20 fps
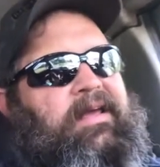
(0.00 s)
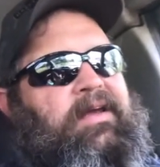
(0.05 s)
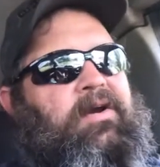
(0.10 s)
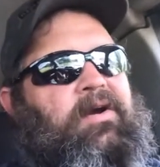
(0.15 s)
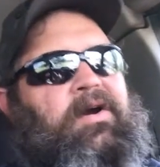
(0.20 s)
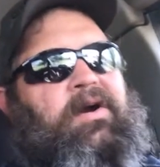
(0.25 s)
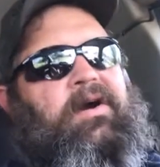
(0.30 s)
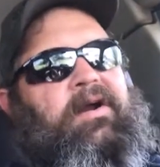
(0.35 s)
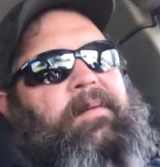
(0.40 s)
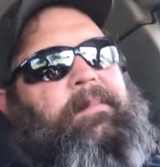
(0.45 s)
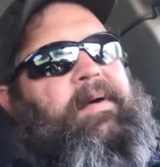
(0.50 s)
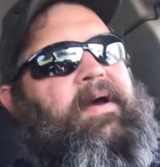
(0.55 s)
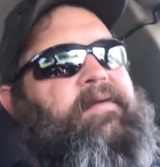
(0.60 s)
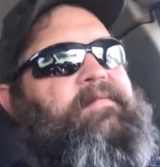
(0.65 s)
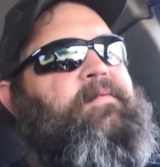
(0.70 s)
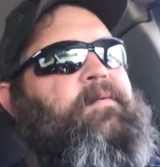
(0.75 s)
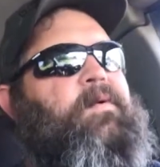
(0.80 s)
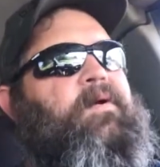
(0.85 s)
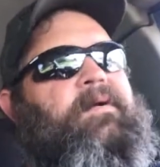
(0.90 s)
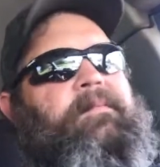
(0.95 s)
you're going to
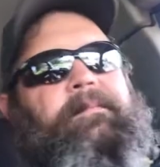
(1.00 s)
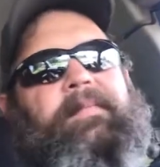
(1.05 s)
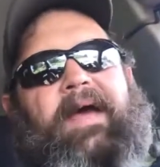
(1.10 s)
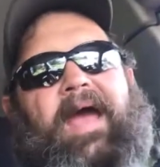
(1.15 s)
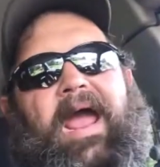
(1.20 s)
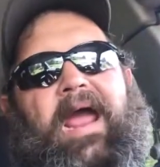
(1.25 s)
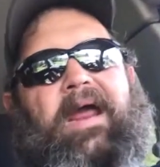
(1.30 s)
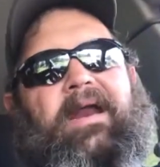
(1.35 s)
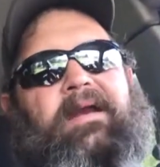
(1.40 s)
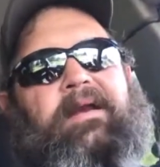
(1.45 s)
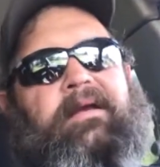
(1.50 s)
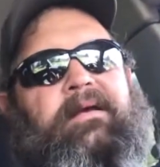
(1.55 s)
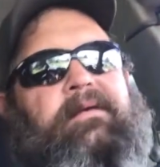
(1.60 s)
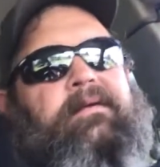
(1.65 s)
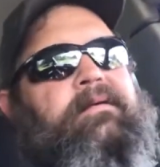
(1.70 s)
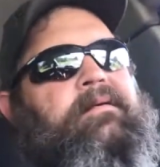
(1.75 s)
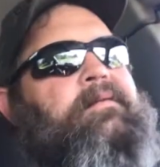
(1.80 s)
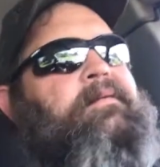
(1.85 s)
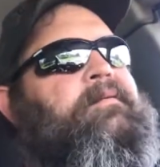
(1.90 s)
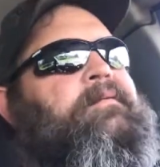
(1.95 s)
pay for it in pain.
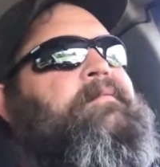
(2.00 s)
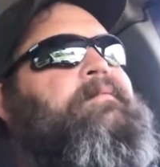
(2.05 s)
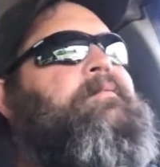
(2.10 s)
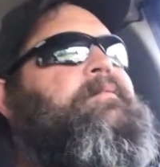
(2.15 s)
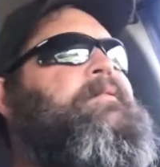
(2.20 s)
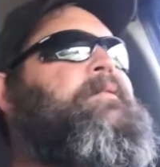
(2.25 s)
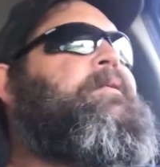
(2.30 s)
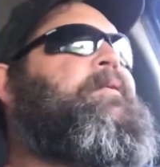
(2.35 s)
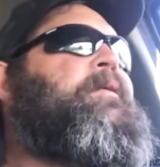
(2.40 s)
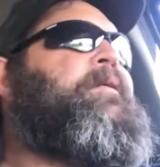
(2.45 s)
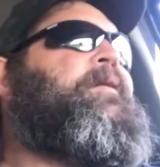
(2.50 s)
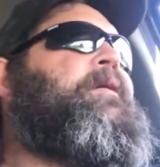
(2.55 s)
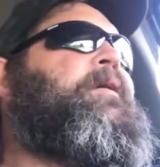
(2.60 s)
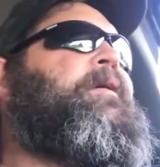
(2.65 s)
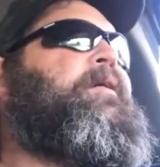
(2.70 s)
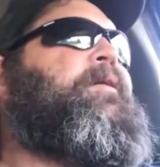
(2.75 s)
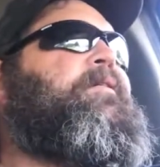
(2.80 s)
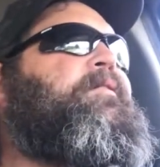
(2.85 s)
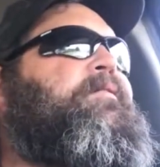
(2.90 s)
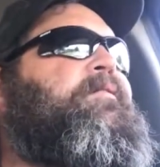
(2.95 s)

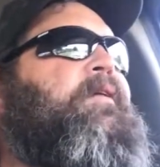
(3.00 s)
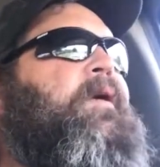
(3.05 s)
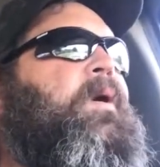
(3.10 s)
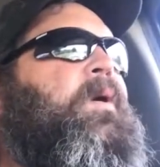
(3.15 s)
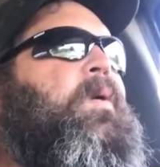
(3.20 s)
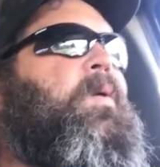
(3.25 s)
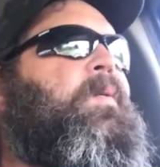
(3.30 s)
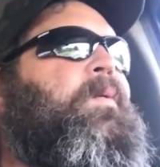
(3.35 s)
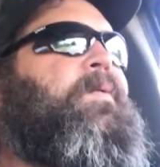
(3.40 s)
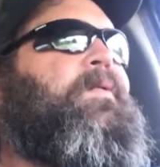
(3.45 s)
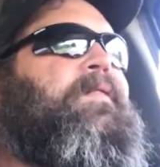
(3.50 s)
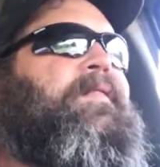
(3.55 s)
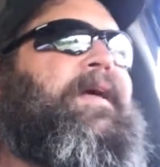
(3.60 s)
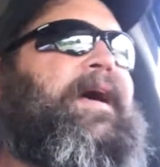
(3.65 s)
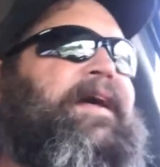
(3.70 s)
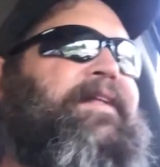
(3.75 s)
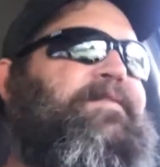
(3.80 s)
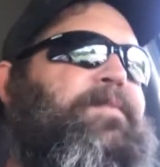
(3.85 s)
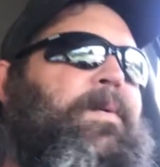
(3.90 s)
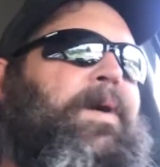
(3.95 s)
So
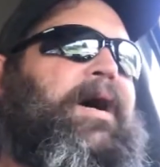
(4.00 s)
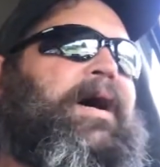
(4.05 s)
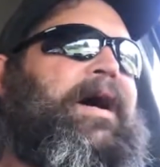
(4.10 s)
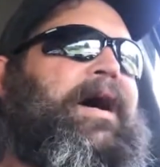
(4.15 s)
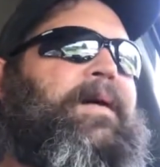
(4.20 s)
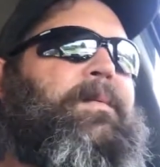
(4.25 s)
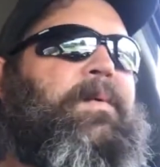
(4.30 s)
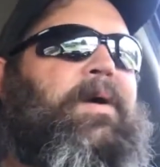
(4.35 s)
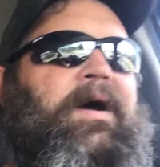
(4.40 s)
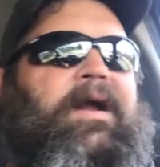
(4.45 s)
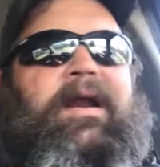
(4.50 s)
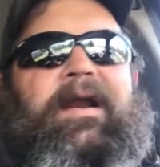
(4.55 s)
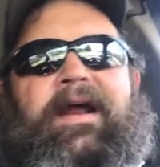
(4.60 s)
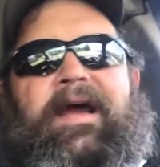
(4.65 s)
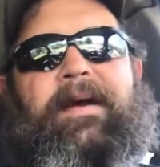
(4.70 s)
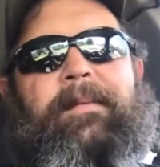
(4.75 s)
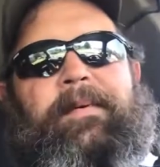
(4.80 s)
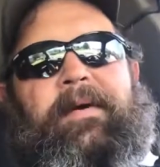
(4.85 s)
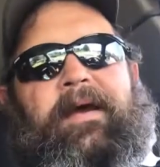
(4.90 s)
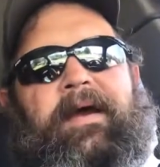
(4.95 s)
that's why I run an
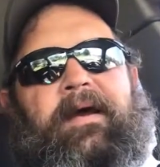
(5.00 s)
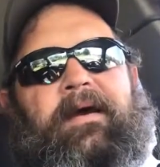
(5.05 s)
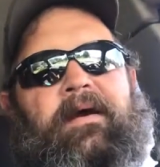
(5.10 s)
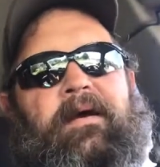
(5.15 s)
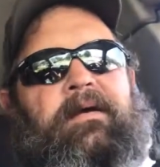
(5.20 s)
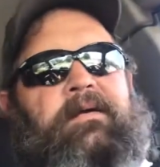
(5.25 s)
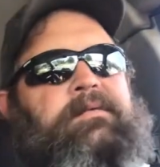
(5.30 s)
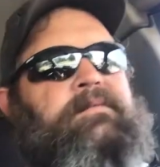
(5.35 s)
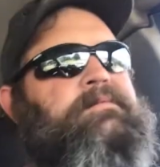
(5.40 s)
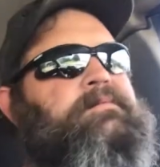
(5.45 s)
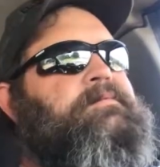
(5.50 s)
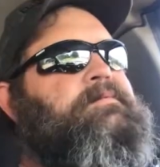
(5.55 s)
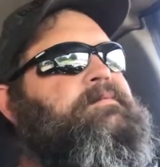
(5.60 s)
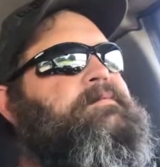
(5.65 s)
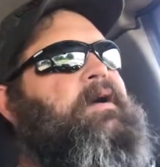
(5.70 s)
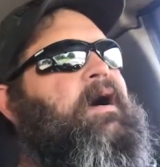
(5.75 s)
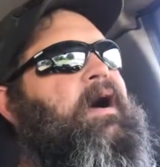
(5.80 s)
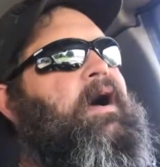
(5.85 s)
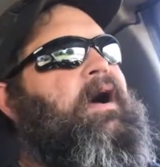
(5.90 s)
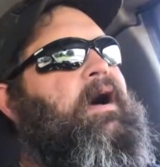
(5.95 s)
ape hanger
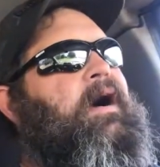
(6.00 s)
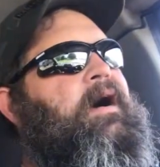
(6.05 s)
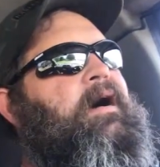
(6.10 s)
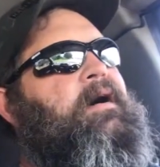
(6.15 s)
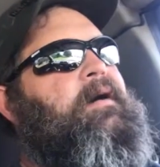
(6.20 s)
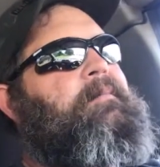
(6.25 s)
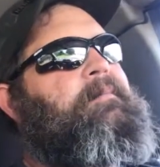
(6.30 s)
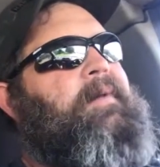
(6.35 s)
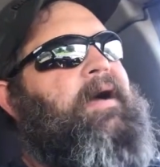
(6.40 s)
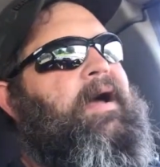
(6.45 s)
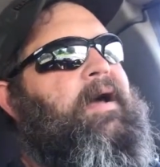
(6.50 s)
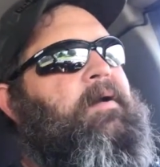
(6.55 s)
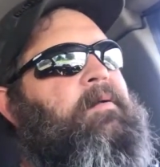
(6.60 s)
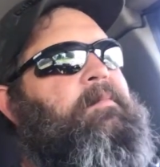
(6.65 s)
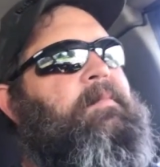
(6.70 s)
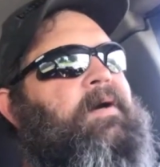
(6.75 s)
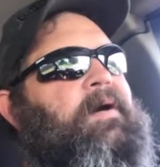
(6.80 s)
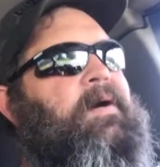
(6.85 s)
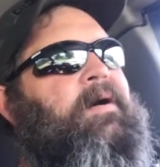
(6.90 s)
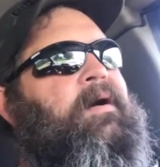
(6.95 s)

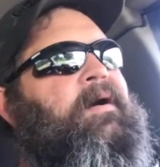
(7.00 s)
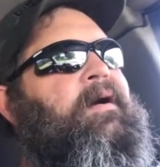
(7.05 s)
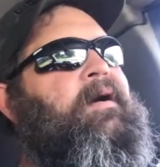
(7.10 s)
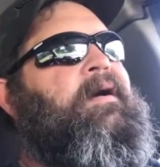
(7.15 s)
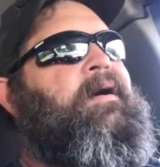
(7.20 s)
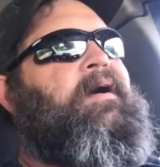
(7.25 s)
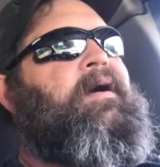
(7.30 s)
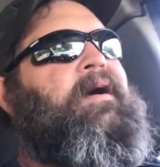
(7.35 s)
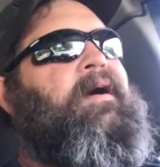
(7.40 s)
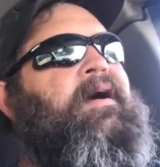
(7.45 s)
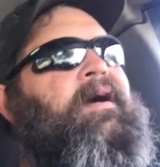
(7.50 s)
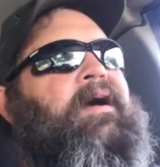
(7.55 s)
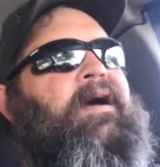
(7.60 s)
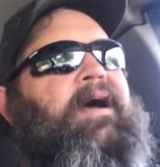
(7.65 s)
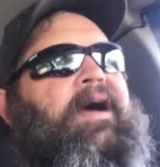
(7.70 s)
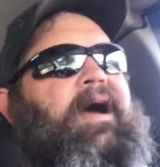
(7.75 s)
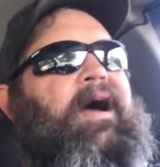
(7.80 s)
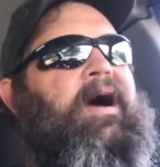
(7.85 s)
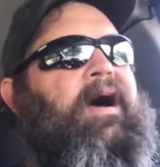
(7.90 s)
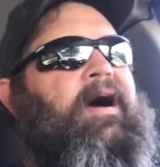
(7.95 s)
handlebar.
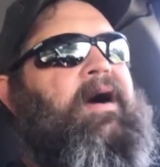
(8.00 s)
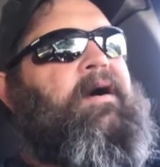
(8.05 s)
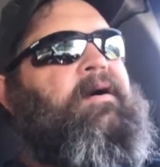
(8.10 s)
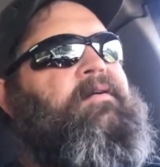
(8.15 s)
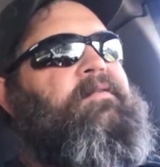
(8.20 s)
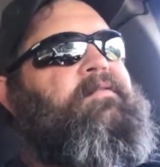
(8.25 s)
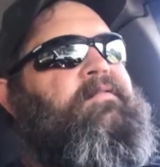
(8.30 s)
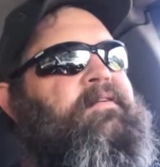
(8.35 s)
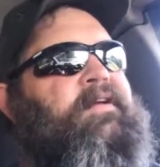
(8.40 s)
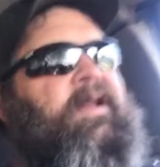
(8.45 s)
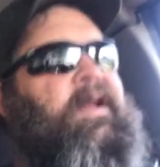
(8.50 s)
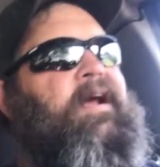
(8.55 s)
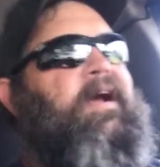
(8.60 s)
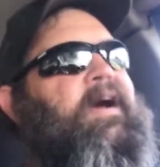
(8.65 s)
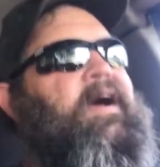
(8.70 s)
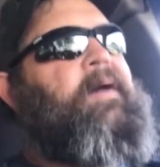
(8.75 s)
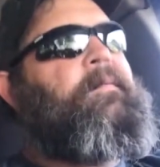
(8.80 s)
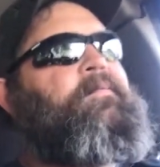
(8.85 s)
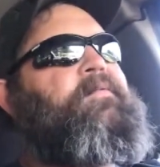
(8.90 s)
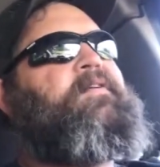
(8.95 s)

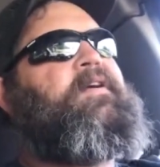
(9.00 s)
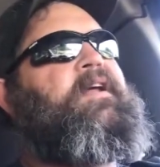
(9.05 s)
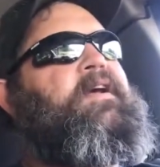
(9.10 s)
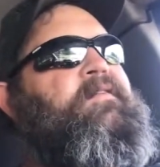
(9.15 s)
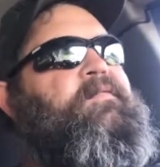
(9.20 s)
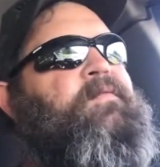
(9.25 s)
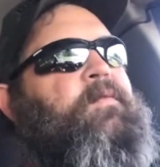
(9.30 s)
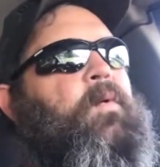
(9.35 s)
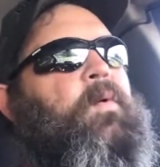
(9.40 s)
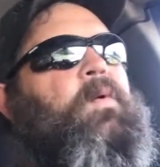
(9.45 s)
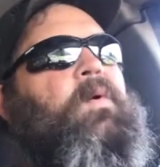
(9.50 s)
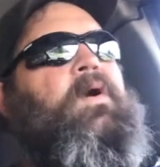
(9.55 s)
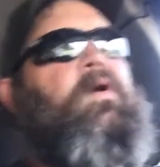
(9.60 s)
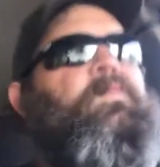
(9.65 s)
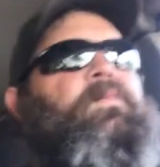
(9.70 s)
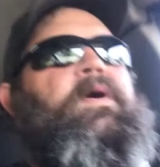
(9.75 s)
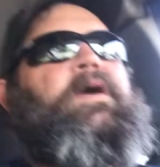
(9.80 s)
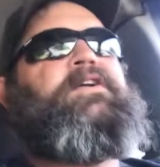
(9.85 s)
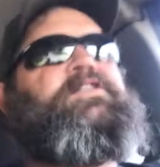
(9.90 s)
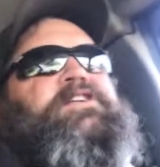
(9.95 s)
Sitting up, sitting
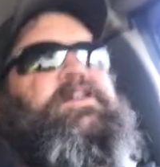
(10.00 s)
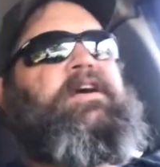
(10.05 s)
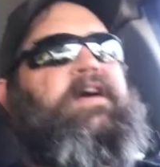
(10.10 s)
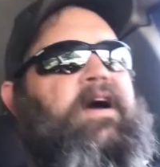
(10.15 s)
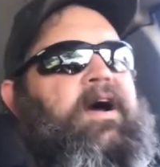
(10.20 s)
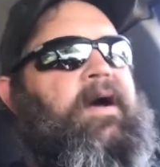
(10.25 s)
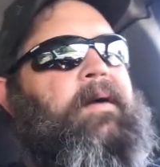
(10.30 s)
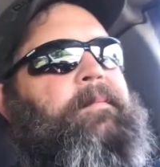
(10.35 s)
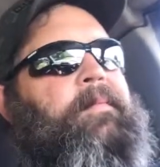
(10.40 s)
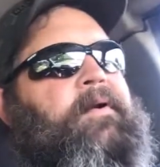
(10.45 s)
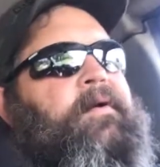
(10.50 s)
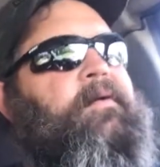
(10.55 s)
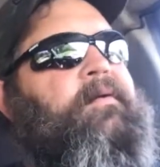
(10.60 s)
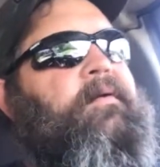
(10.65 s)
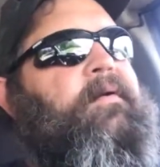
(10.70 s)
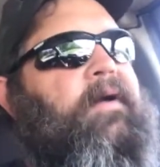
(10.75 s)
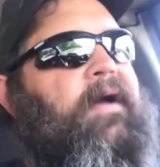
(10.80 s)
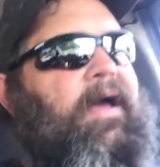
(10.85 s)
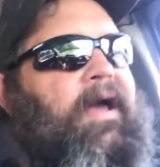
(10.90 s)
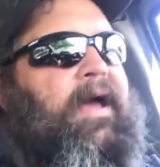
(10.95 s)
forward, reaching up,
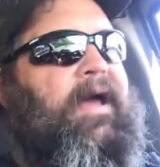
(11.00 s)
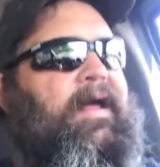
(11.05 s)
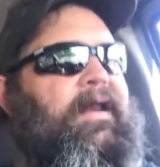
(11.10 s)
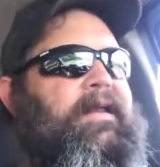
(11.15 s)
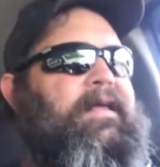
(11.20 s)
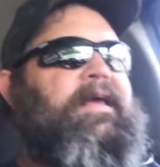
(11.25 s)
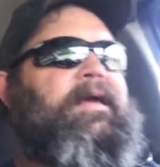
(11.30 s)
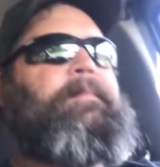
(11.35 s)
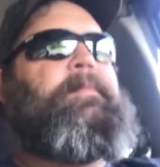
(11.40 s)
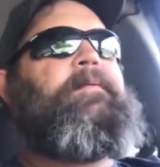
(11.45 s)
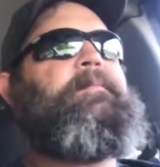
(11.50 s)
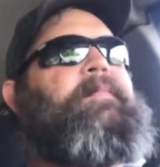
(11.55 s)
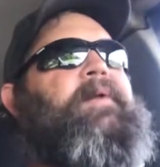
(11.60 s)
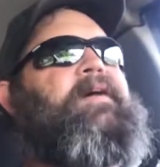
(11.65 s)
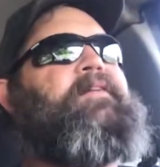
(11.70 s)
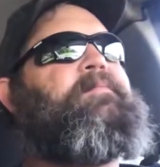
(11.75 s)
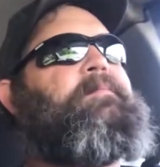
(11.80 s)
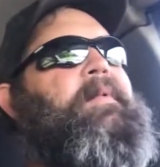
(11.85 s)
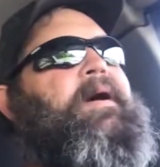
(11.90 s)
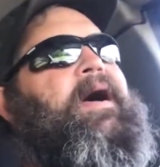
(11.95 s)
and keeping
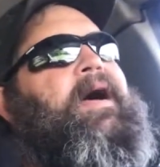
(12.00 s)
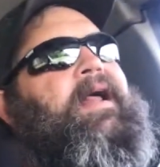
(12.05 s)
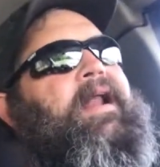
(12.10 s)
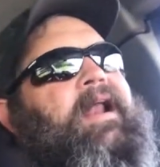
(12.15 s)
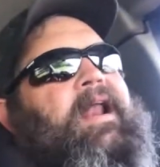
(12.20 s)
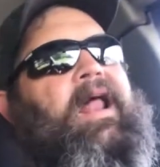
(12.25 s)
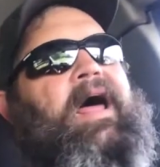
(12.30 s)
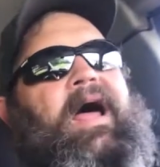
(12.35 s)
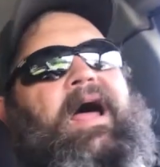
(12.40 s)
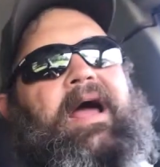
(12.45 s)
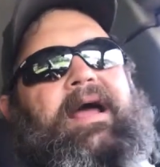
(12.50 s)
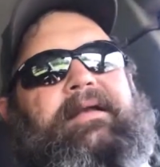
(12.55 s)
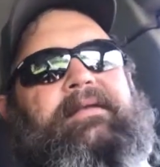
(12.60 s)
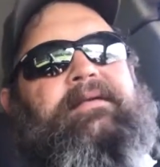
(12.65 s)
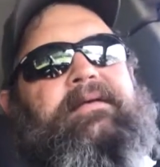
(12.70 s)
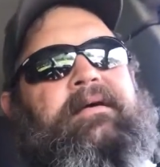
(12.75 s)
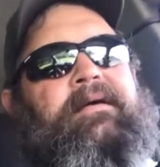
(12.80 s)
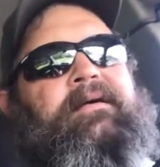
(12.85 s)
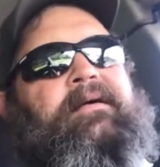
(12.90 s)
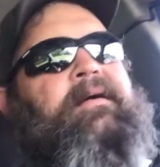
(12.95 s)
my spine
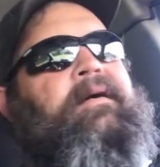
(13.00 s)
aligned.